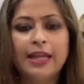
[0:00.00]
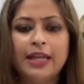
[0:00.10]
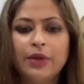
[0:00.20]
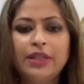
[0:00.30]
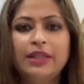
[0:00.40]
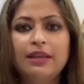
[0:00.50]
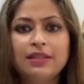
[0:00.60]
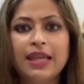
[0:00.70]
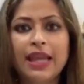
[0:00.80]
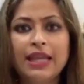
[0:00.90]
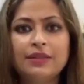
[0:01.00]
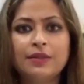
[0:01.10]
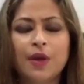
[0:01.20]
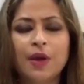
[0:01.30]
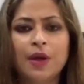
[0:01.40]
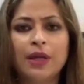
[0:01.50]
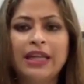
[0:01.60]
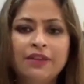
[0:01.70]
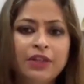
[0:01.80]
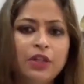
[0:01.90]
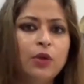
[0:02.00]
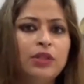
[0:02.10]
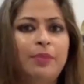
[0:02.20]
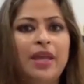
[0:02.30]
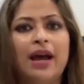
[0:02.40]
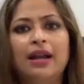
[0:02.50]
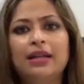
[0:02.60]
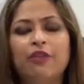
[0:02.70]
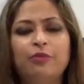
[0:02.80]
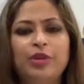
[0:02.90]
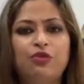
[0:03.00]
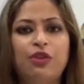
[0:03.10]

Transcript: Now, in this case, even though the Bihar government